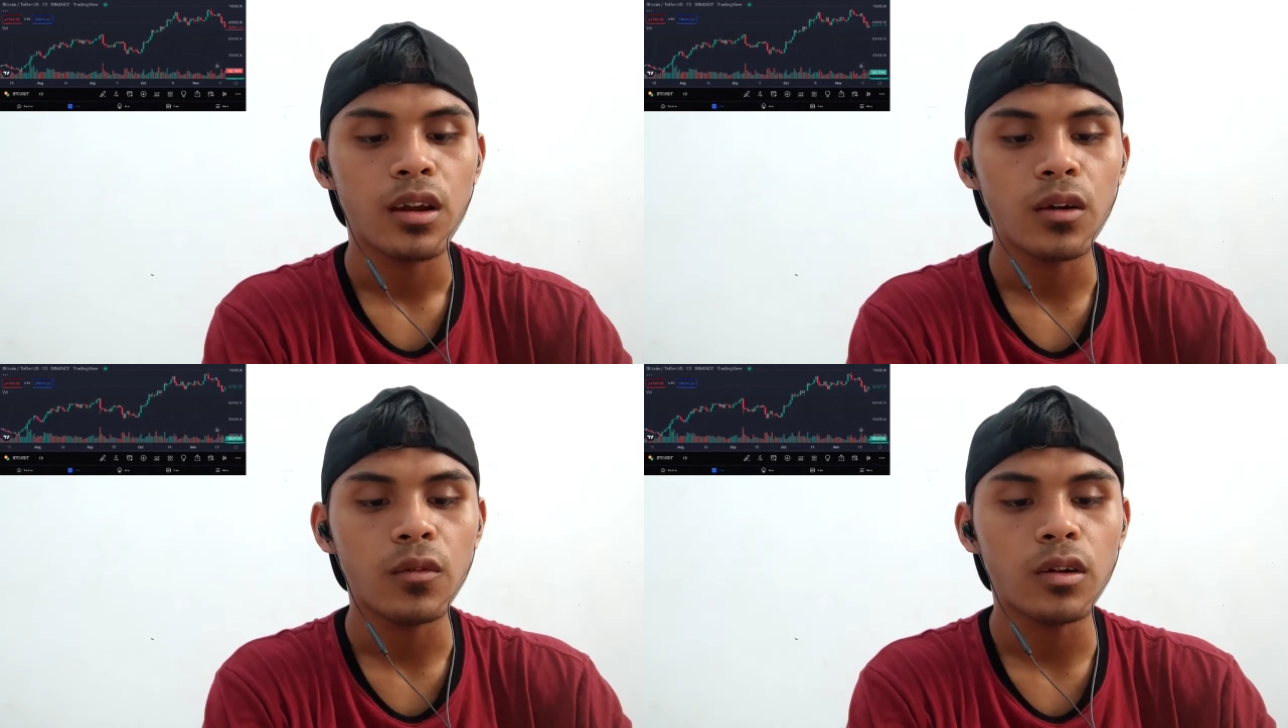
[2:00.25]

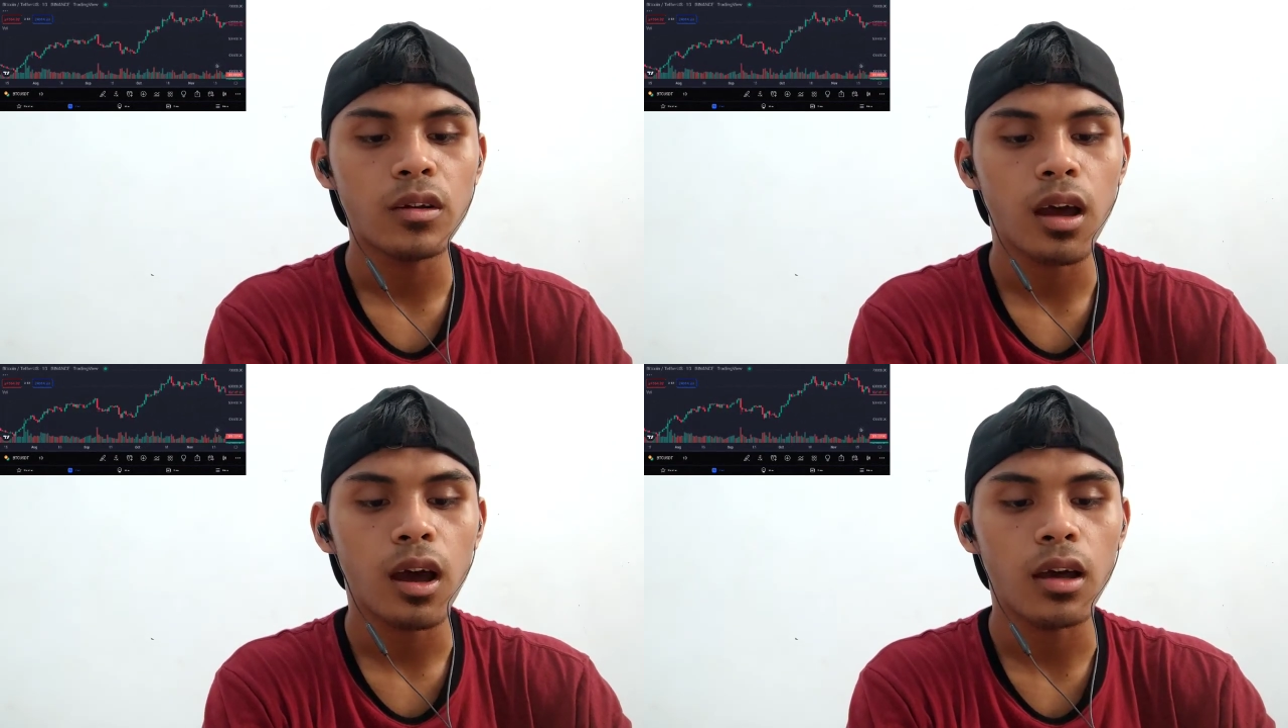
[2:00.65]

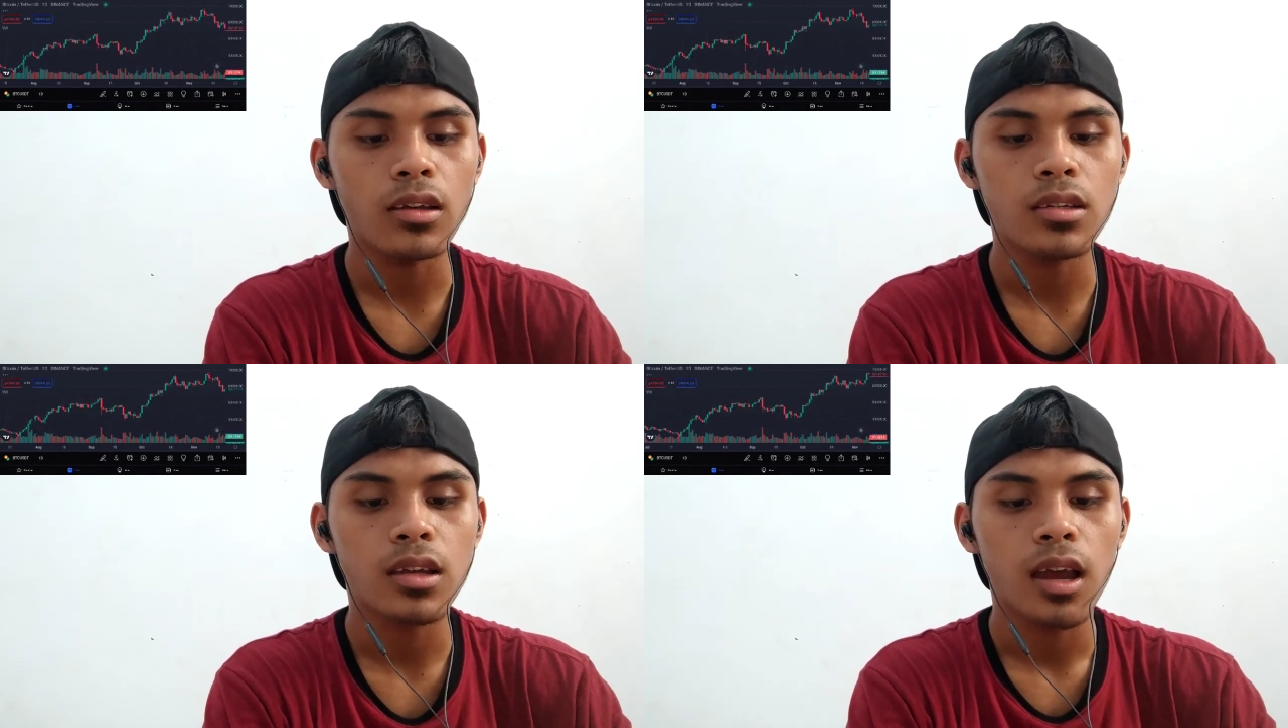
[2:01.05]
offer
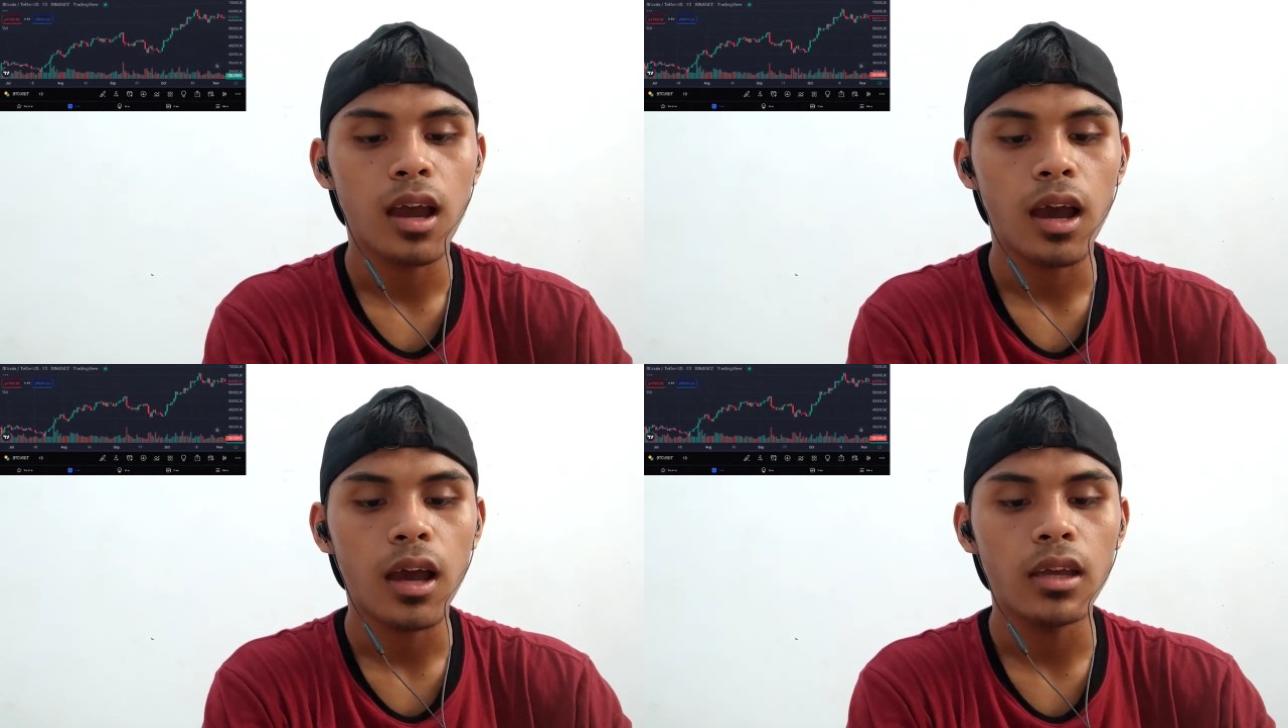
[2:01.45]
has
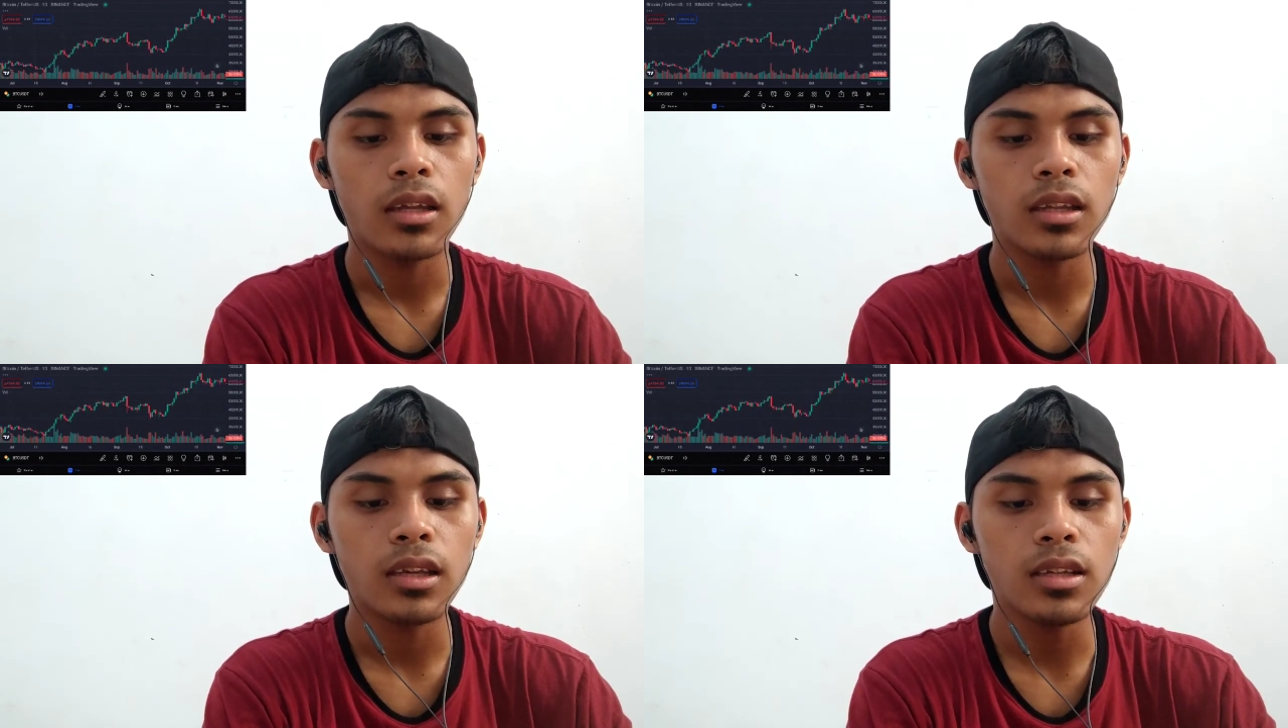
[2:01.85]

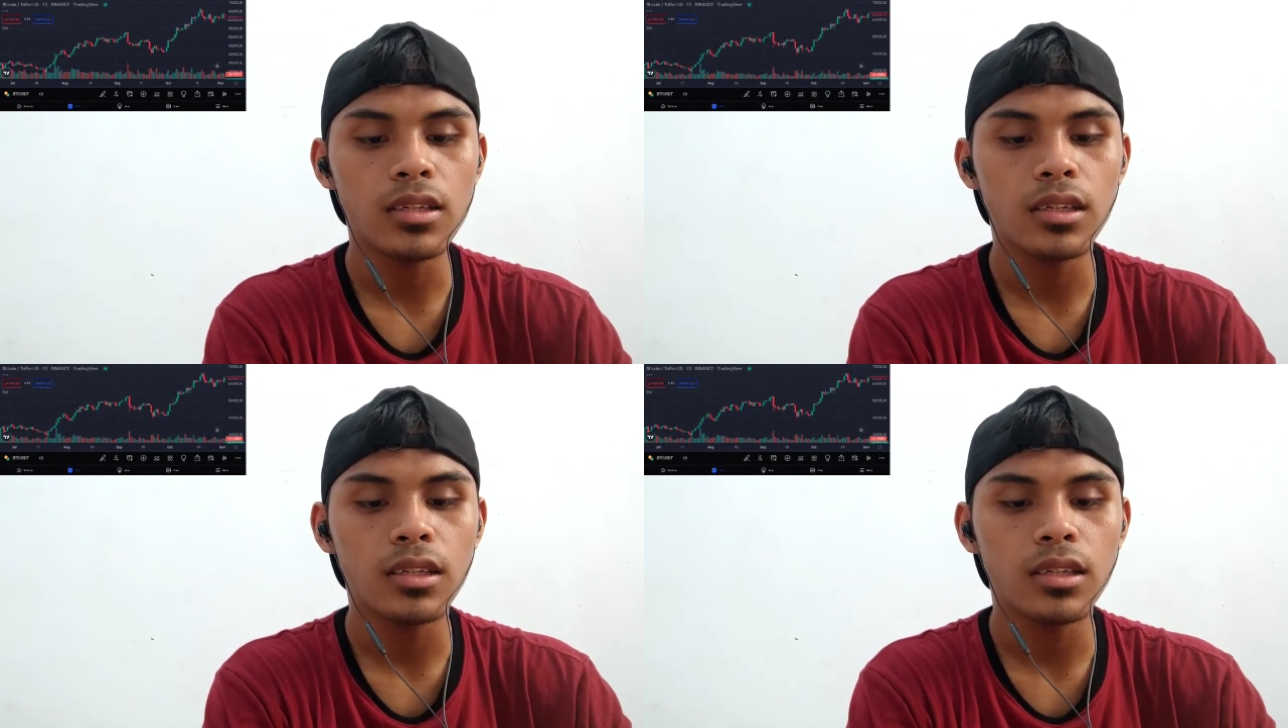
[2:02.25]
I lead